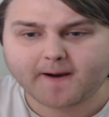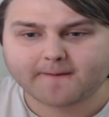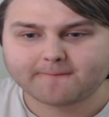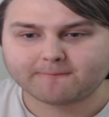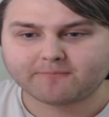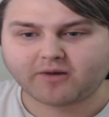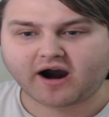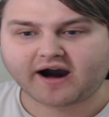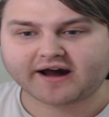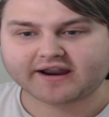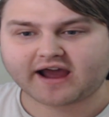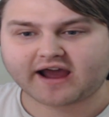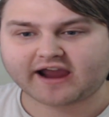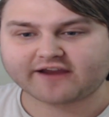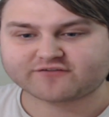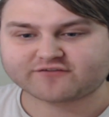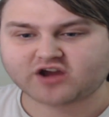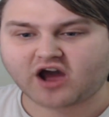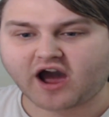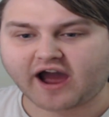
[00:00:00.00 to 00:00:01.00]
but
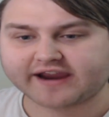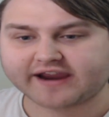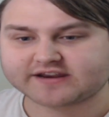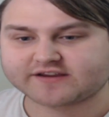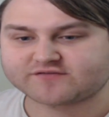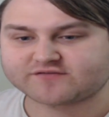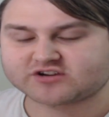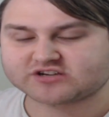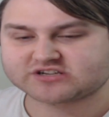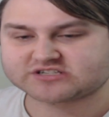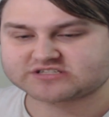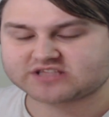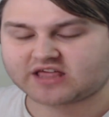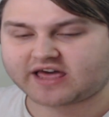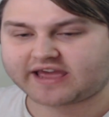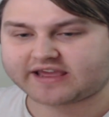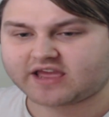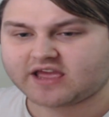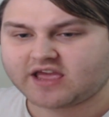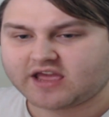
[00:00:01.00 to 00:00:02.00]
I've kind kind of just
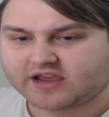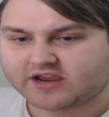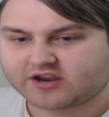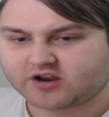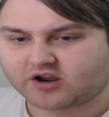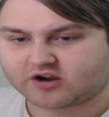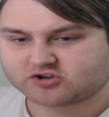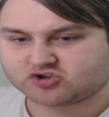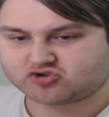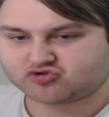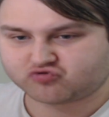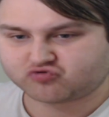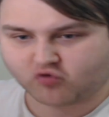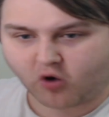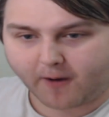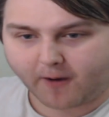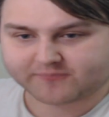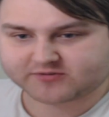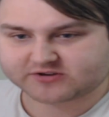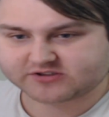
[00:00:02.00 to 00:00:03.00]
like, you know,
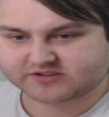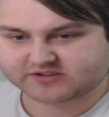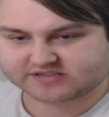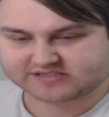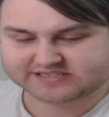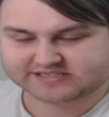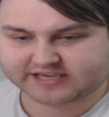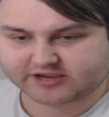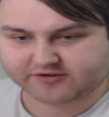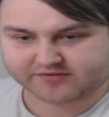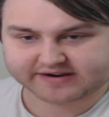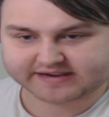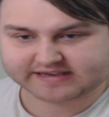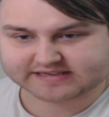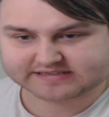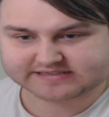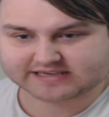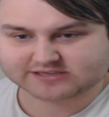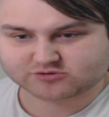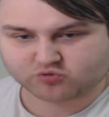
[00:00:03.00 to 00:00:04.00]
dropped the
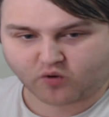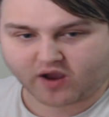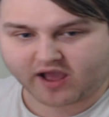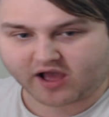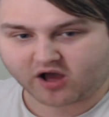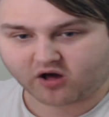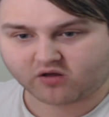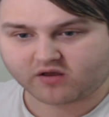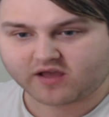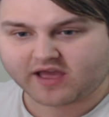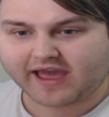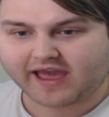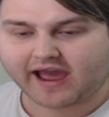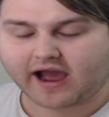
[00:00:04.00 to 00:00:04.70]
series as well.